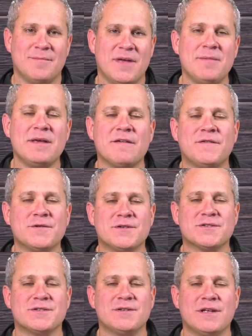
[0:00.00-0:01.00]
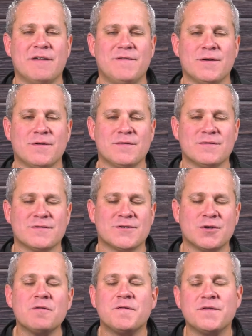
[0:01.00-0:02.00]
maybe if you're
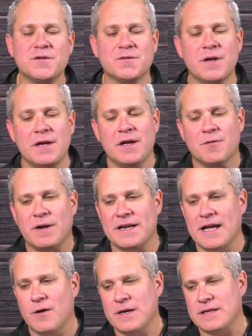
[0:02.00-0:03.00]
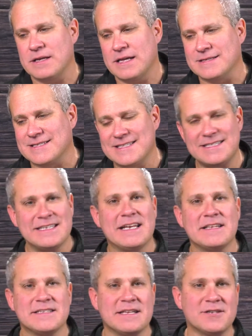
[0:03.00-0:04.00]
so filled right now in
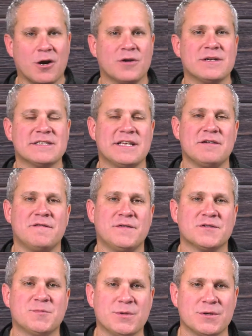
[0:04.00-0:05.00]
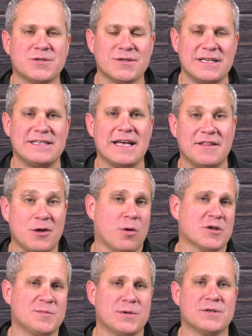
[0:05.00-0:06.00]
sins and darkness that you feel spiritually dead, that you
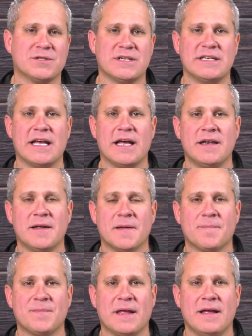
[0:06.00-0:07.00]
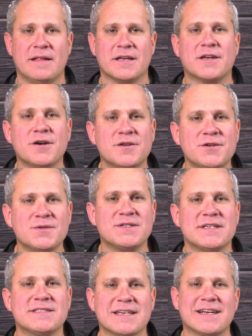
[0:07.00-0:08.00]
are spiritually dead. The good news
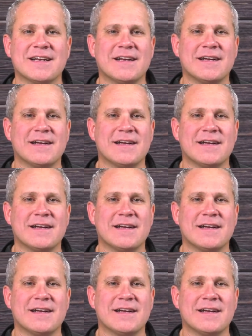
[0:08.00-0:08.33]
is that